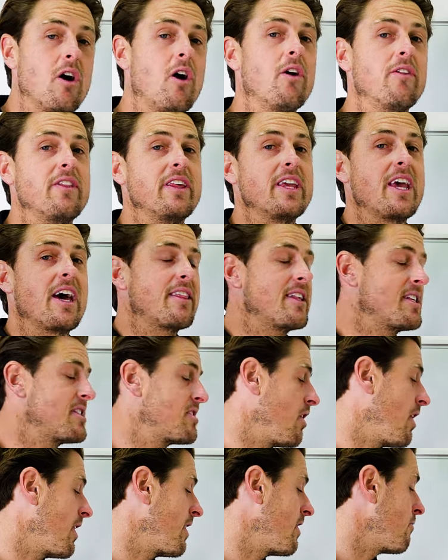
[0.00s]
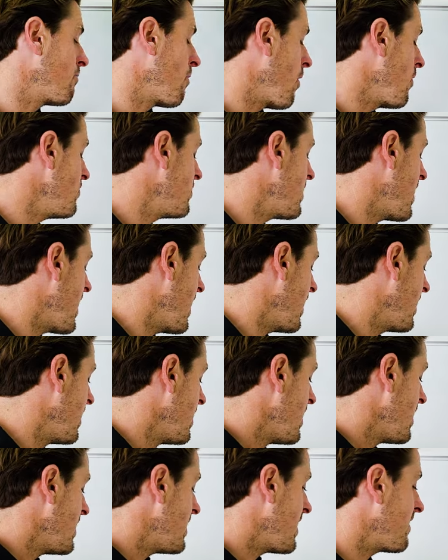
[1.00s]
on the other side of the road there.
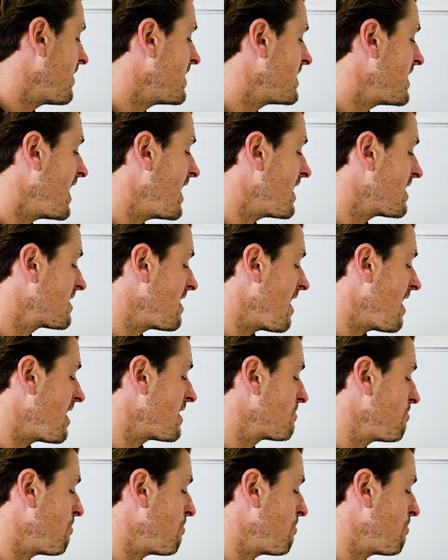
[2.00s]
Now, the DSR is